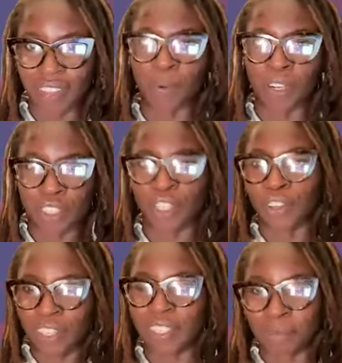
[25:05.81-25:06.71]
They were
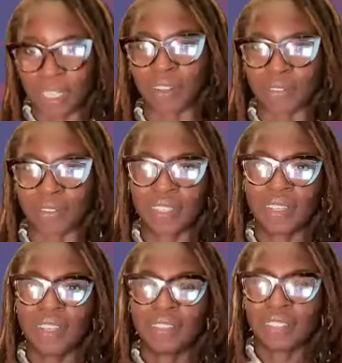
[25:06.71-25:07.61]
attorneys themselves.
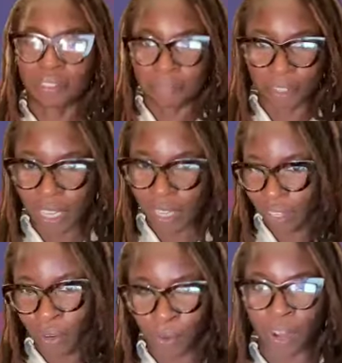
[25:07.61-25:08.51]
They filled
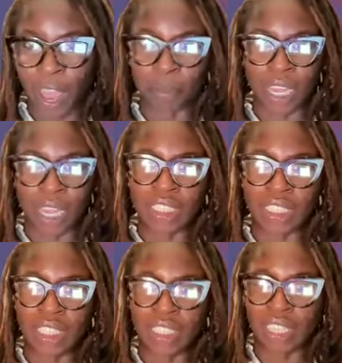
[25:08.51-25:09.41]
out their own
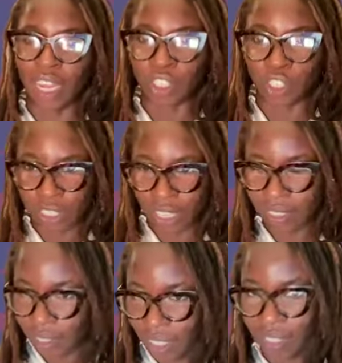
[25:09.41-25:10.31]
applications. They
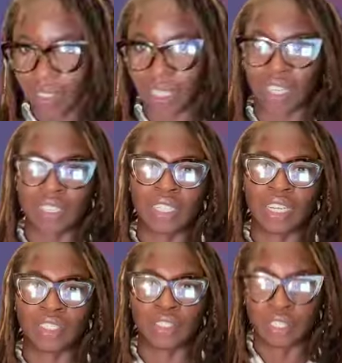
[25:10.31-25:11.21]
understand the legalese.
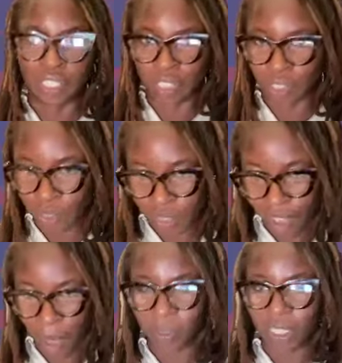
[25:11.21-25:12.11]
They understand the notice
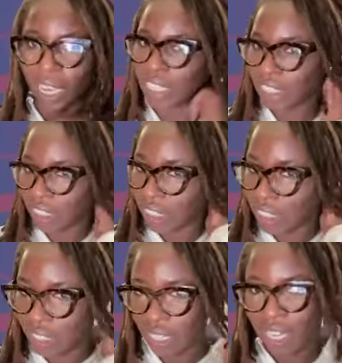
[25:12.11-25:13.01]
of
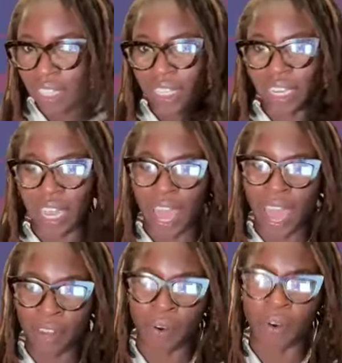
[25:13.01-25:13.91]
applications. They
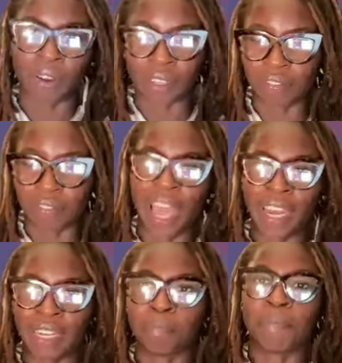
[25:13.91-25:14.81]
had all of
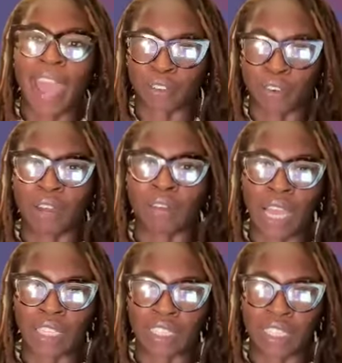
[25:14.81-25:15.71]
that and background
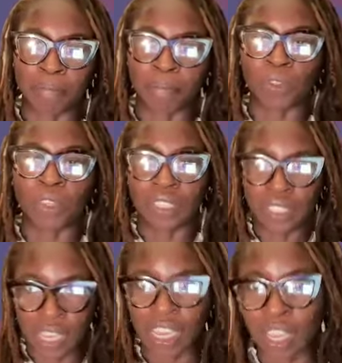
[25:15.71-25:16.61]
knowledge, and they built the
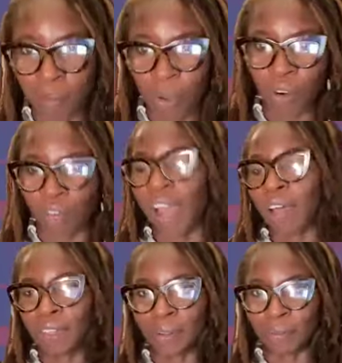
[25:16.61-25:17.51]
team
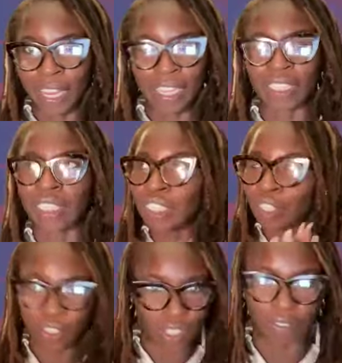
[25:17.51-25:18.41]
around them. Like
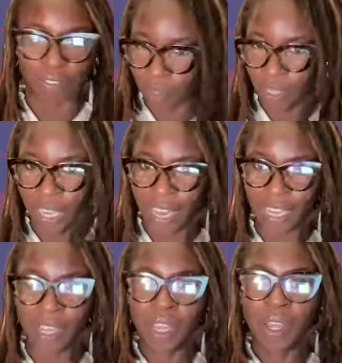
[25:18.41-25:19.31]
literally, if you look
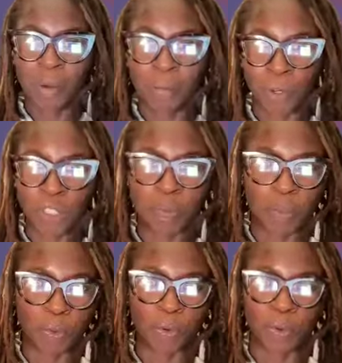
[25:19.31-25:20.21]
at it, most
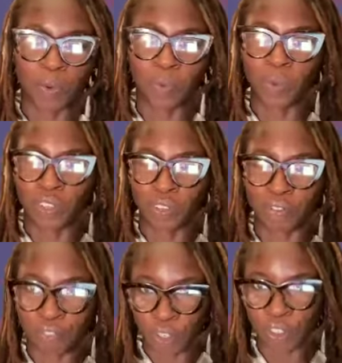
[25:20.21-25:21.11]
people who were one of the
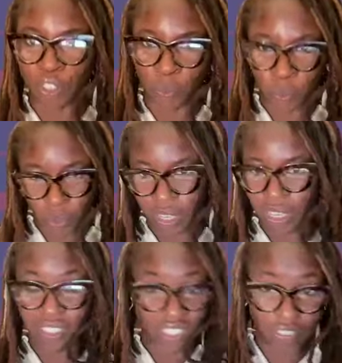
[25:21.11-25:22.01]
first
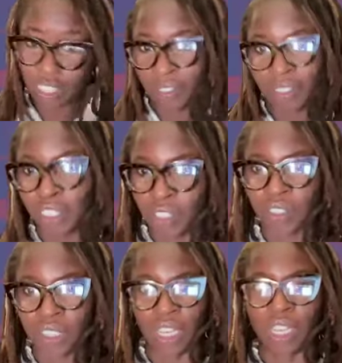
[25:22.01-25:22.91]
awardees, even here in
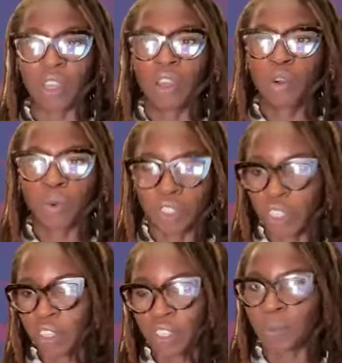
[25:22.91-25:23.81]
Jersey, were
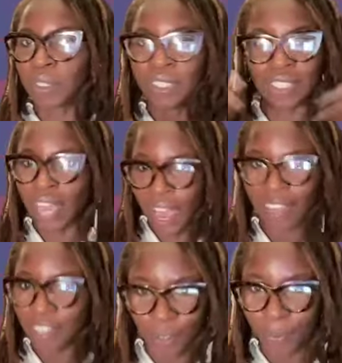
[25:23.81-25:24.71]
attorneys. So it's
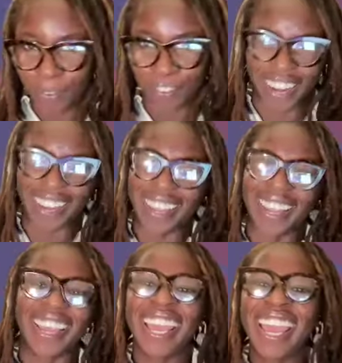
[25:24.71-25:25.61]
not you,
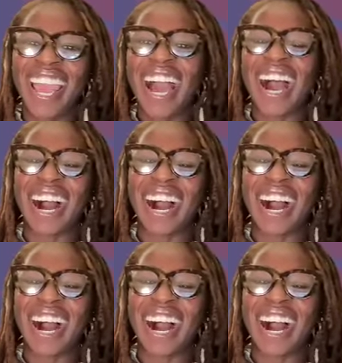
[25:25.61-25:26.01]
right?